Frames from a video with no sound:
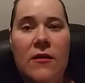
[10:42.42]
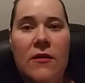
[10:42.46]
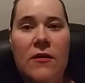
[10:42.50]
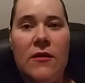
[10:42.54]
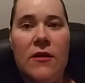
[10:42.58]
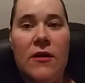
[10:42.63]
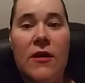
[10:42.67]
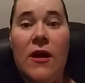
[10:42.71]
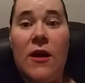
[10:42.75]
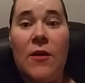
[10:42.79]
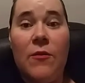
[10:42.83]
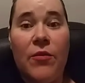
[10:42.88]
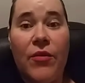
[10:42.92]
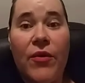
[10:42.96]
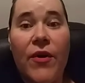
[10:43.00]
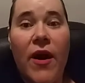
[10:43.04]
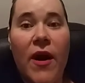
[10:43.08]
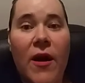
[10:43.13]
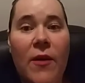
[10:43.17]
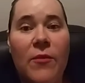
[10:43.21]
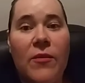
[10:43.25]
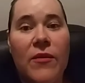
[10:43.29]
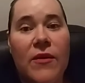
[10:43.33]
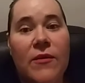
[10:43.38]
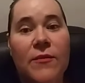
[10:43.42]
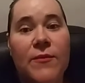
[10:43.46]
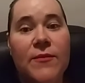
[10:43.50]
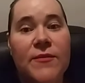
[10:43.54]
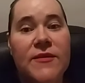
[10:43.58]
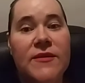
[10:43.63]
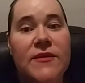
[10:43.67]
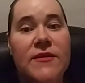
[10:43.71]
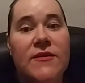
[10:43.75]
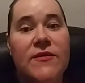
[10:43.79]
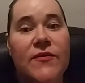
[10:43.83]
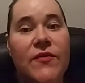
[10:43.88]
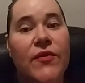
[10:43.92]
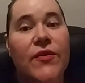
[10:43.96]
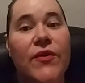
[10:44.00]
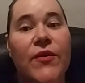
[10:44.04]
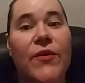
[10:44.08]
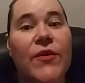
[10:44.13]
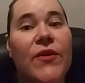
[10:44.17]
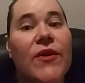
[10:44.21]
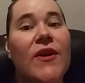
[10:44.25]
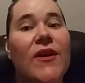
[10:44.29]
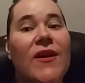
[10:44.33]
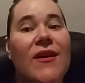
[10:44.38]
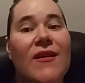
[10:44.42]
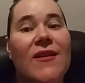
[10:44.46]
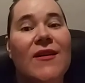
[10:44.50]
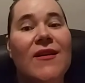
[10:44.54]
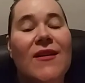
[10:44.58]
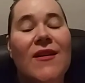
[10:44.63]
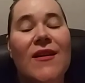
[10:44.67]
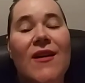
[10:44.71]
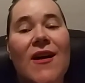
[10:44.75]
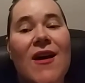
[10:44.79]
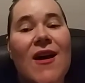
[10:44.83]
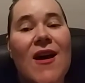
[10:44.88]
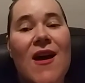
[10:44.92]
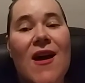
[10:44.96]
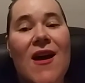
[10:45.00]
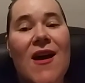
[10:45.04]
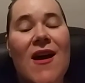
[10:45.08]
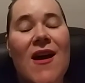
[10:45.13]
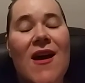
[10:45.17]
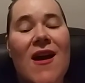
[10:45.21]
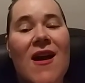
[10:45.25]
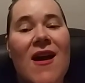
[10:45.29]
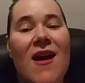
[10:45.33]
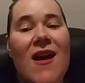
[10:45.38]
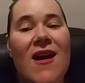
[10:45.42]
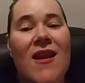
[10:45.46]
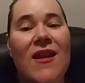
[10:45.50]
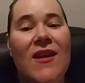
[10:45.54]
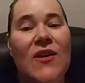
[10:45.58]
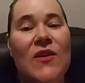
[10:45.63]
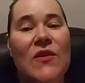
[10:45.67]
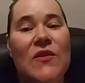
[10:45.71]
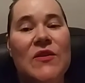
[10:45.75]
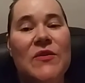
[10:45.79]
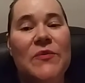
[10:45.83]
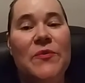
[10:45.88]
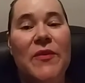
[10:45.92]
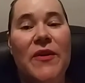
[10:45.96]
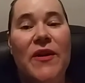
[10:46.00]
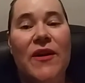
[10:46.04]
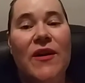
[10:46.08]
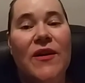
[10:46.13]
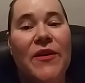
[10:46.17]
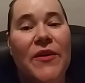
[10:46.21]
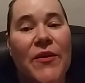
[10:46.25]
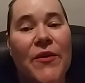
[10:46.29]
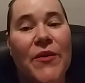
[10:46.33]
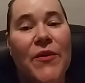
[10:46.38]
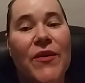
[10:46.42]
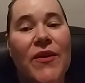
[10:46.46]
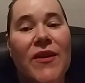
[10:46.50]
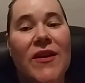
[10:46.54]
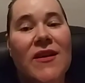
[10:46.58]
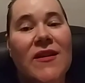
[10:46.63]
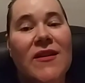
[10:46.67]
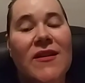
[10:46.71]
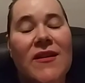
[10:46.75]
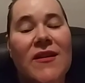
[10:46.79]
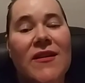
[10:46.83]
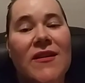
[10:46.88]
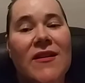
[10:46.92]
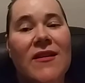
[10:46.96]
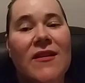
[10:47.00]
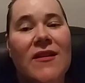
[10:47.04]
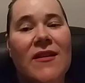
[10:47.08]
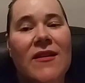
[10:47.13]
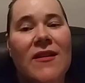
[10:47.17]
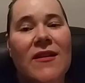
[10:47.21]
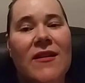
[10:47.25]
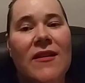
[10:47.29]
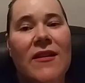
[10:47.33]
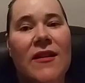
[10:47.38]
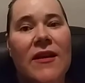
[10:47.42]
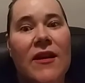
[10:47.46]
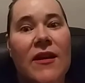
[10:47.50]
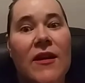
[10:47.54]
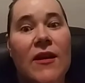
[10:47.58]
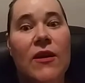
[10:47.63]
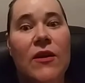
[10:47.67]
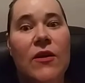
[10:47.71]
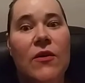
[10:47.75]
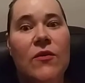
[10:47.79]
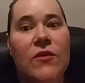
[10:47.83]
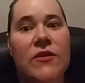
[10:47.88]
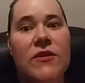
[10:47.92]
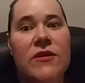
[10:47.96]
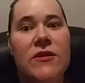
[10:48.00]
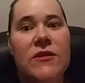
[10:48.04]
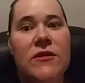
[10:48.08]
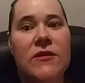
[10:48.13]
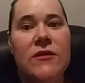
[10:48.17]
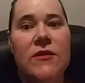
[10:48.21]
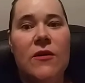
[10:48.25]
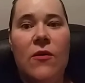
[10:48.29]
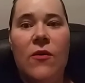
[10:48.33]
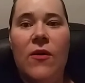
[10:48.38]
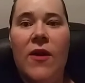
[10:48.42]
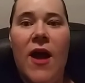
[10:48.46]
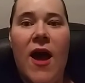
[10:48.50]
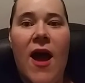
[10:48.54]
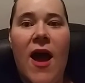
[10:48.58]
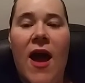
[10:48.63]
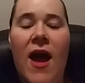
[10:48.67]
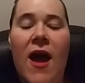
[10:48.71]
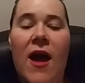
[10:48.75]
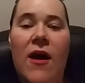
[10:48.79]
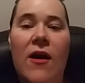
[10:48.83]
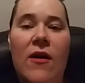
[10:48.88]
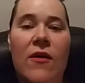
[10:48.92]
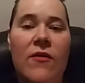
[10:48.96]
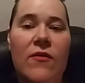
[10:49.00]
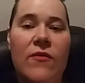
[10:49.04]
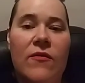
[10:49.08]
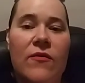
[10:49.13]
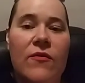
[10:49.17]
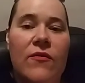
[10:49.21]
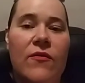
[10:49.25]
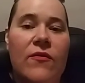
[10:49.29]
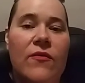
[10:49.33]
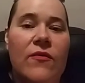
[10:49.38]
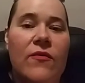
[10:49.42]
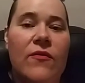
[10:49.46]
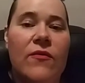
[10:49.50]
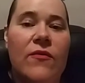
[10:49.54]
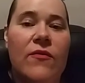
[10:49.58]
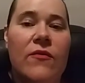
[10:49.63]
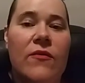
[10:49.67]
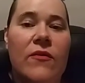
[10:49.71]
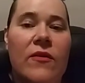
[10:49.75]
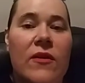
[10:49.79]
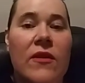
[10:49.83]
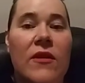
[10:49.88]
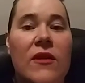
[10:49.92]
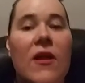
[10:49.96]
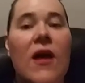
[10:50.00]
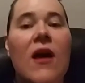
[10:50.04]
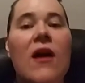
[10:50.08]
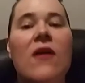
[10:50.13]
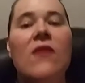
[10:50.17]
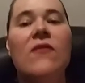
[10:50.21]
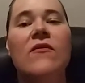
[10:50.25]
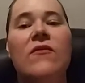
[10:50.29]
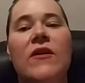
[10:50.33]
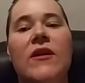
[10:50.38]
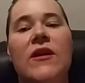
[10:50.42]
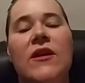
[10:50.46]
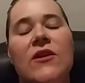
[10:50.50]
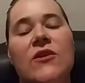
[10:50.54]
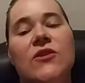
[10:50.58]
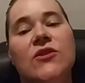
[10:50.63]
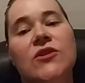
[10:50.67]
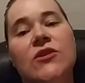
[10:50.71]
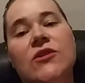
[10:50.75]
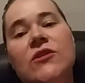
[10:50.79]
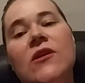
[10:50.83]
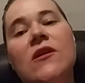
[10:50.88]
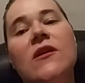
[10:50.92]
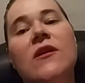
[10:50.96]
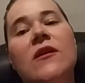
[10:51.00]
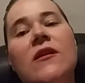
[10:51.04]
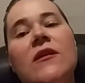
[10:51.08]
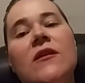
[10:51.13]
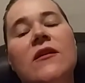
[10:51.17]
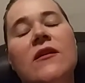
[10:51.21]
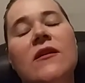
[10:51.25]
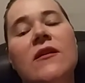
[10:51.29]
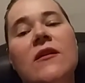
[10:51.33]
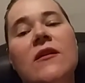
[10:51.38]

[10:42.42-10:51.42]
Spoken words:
You got problems for real, and it goes beyond greed. Like, you just don't have love like you should